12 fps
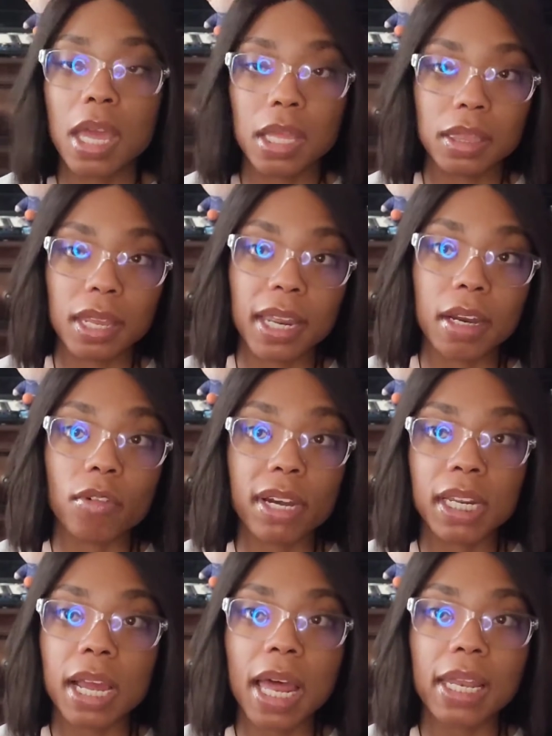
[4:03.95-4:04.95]
They already
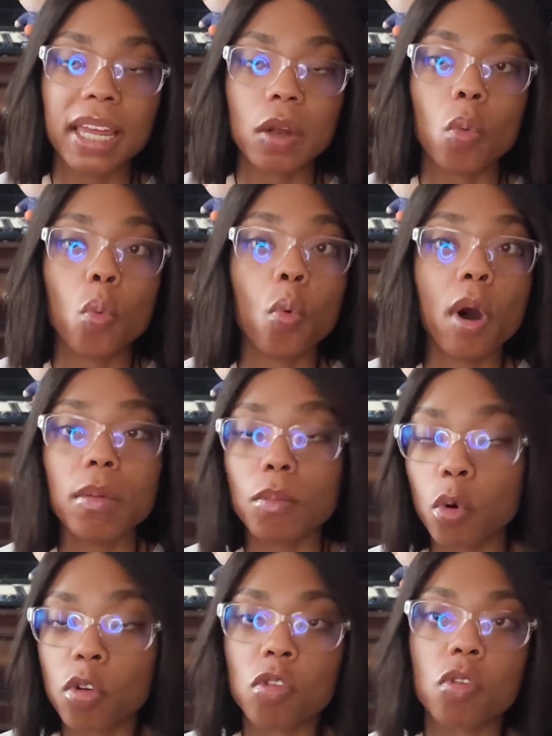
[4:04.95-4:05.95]
got like one
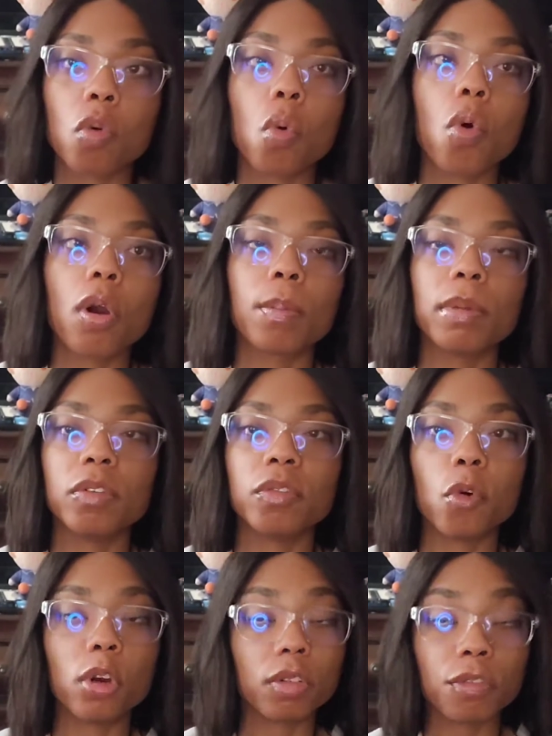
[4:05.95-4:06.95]
more score
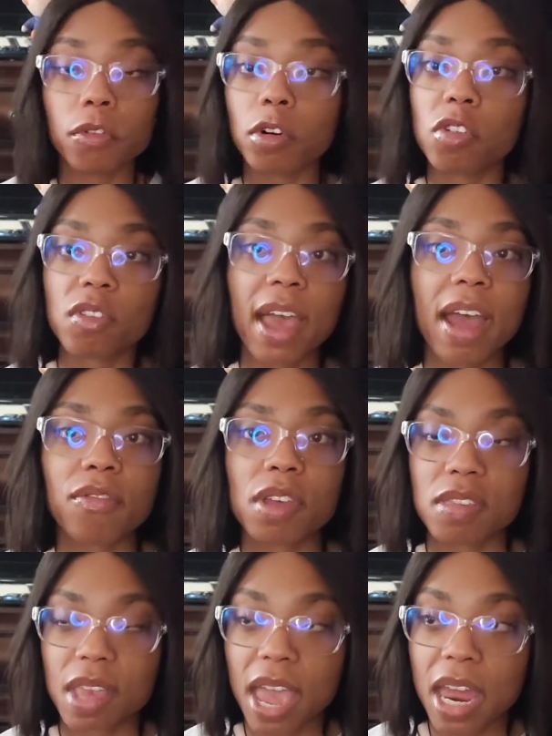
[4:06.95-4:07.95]
before the first half
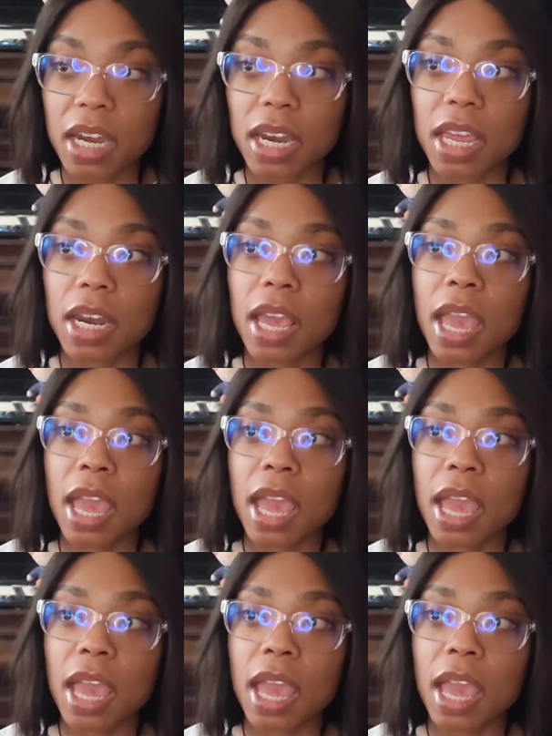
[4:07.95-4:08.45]
has ended,